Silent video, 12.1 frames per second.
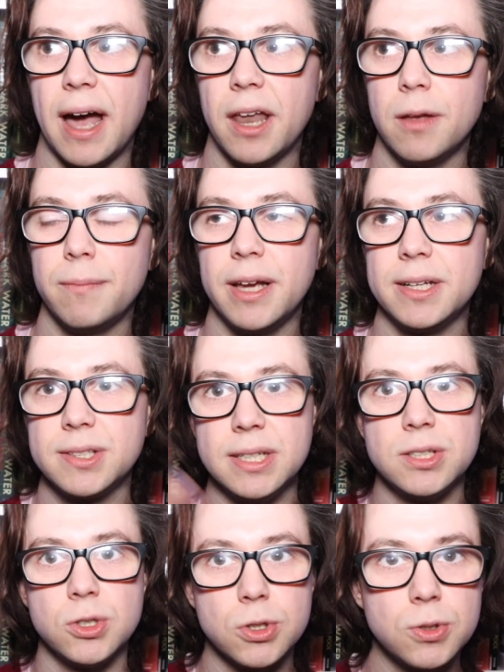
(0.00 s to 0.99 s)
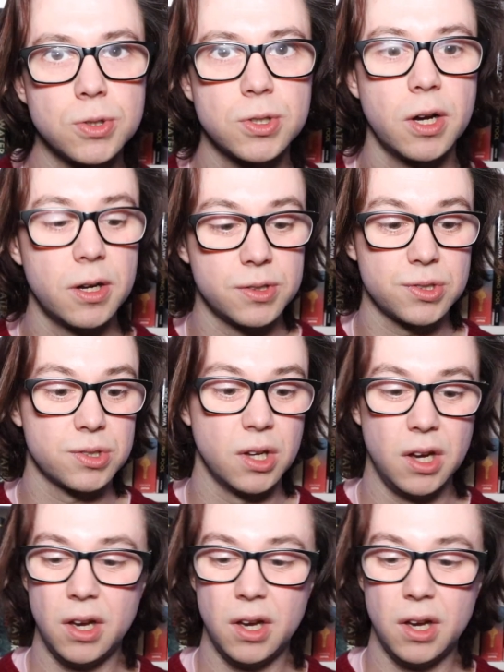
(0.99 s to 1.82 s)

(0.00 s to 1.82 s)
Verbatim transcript: anime season 2 starts.